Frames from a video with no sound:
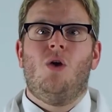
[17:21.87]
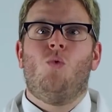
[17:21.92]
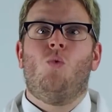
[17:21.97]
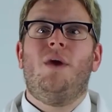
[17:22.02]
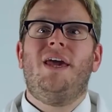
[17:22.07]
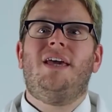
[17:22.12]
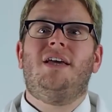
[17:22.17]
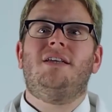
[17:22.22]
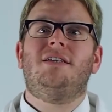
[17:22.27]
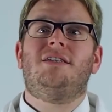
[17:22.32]

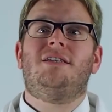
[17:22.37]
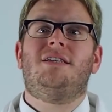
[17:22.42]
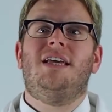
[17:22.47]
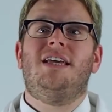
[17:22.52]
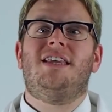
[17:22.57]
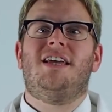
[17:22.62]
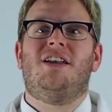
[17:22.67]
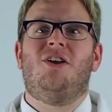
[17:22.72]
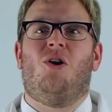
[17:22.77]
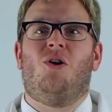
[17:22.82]
We can see
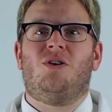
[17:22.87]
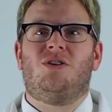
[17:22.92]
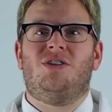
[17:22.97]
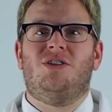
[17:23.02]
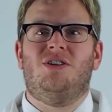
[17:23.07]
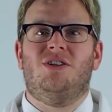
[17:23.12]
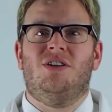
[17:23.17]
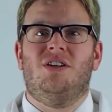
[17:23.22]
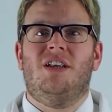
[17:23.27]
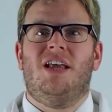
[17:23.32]
that
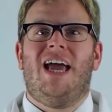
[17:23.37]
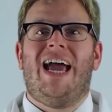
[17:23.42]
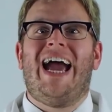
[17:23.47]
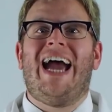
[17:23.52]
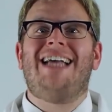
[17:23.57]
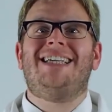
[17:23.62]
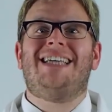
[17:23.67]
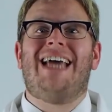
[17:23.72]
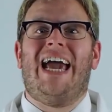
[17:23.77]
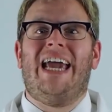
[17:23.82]
oxygen
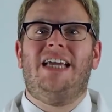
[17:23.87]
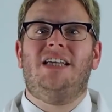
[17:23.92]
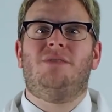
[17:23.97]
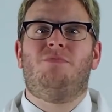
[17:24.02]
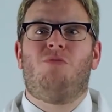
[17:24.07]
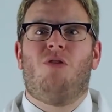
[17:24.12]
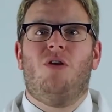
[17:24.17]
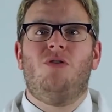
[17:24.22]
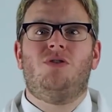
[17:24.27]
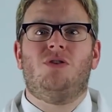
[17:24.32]
has 8
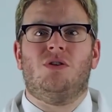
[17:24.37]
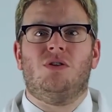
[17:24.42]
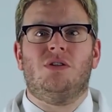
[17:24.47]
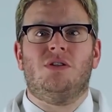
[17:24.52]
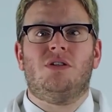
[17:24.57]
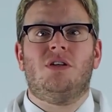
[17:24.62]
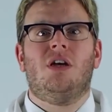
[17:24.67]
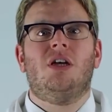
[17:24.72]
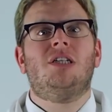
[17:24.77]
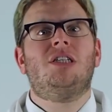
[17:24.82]

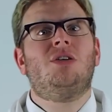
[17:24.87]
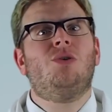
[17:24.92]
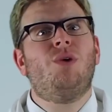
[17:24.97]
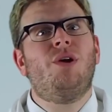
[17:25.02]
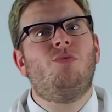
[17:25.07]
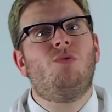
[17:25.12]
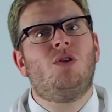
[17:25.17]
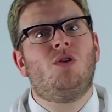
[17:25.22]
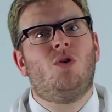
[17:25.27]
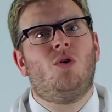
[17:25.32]
protons, so
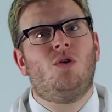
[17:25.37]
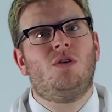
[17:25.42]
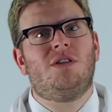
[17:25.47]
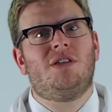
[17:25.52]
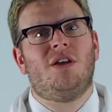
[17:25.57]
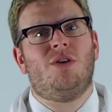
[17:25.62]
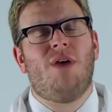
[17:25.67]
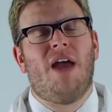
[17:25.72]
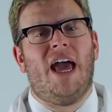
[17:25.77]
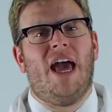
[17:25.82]
it will
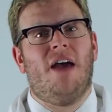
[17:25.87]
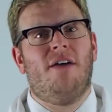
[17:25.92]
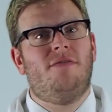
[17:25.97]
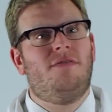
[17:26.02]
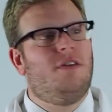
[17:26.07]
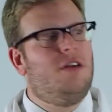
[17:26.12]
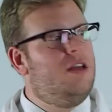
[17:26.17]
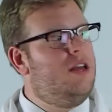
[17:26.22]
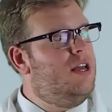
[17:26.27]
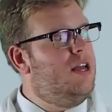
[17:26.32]
also
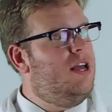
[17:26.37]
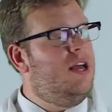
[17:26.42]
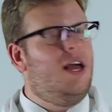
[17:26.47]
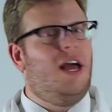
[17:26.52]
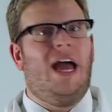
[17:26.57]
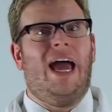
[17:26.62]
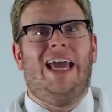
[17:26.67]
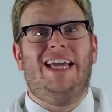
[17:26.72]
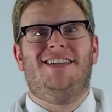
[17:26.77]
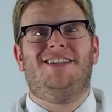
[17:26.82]
have
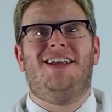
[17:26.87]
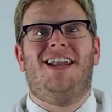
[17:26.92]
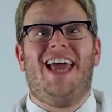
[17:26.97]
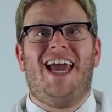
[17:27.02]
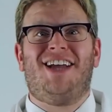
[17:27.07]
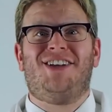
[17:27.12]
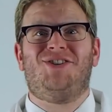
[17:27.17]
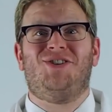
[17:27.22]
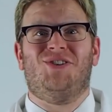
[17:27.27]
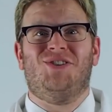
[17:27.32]
8
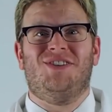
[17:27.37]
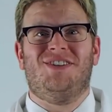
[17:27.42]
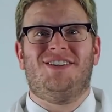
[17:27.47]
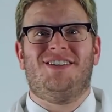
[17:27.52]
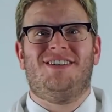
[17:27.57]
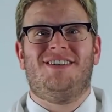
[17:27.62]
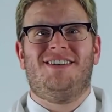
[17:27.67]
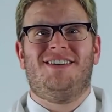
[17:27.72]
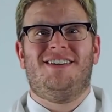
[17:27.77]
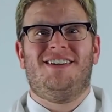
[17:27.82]

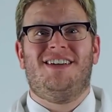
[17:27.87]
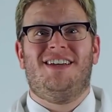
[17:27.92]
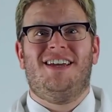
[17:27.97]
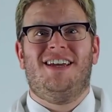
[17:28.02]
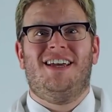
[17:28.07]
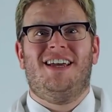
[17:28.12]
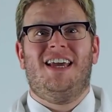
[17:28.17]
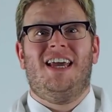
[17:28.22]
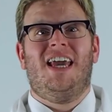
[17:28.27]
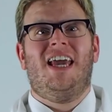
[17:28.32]
electrons.
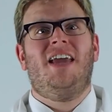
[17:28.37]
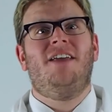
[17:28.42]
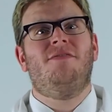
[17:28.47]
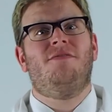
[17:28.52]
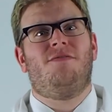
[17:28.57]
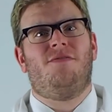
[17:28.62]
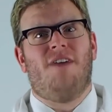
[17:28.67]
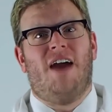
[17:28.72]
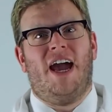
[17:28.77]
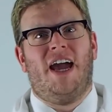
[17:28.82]
In
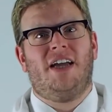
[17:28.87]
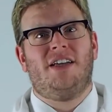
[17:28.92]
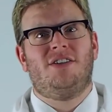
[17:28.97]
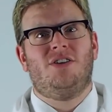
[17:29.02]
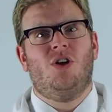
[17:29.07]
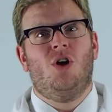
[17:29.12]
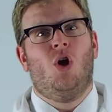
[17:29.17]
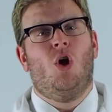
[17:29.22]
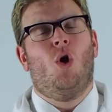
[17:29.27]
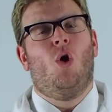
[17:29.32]
fact,
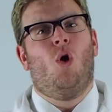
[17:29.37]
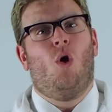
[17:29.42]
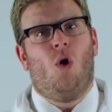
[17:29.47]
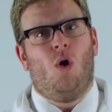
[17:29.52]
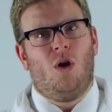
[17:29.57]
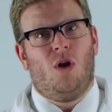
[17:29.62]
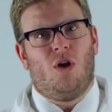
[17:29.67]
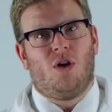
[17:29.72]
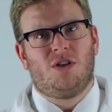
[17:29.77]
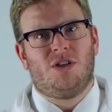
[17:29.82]

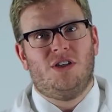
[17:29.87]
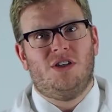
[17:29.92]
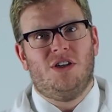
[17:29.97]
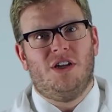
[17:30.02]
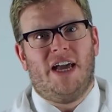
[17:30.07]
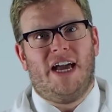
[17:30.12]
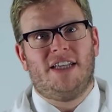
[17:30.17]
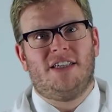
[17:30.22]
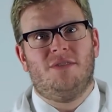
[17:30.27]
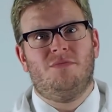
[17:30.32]
all
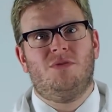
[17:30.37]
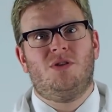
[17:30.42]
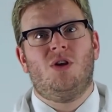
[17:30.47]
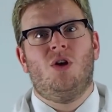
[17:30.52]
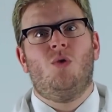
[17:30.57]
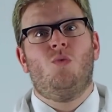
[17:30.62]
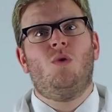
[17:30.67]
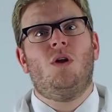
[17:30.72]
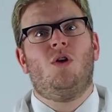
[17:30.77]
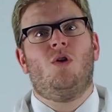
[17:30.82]
oxygen atoms
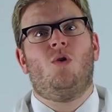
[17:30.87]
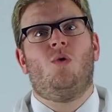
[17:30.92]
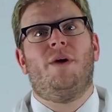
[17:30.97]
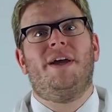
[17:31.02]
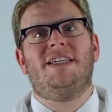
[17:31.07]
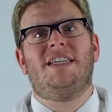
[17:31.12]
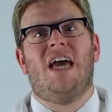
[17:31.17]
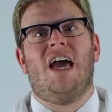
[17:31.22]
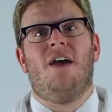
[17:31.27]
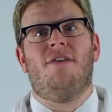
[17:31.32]
will
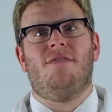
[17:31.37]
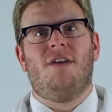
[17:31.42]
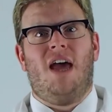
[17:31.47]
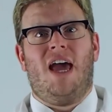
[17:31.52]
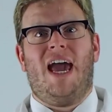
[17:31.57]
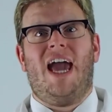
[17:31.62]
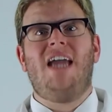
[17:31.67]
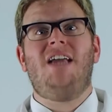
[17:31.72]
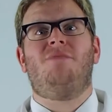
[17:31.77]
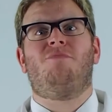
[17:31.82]
always have
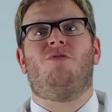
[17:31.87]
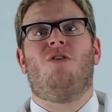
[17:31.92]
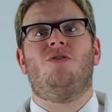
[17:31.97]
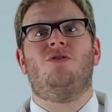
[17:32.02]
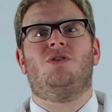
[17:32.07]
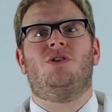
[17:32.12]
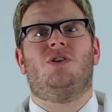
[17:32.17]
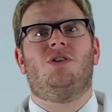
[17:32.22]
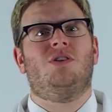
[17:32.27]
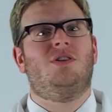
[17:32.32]
8
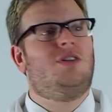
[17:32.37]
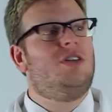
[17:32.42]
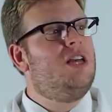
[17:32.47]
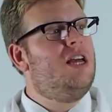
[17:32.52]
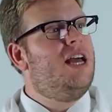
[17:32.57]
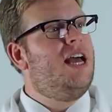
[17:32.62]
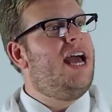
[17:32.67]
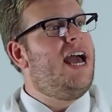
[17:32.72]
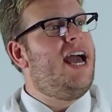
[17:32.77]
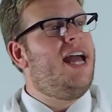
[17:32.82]
protons
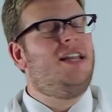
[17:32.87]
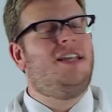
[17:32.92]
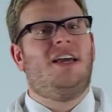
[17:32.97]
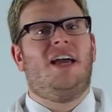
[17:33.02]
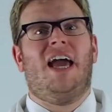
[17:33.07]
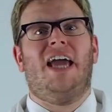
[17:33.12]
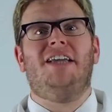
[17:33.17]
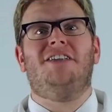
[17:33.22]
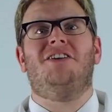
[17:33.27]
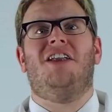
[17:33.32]
and
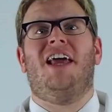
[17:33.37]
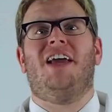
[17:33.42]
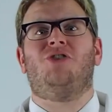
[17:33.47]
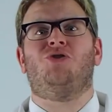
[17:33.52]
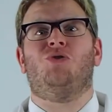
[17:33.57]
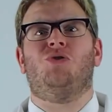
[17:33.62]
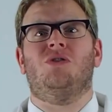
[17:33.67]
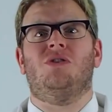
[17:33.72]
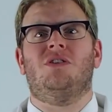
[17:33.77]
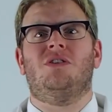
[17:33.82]
8
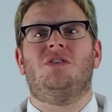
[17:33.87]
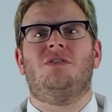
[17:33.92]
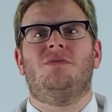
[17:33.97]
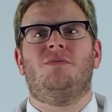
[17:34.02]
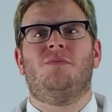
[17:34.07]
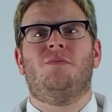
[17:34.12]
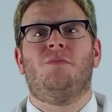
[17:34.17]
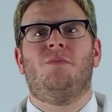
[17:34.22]
electrons.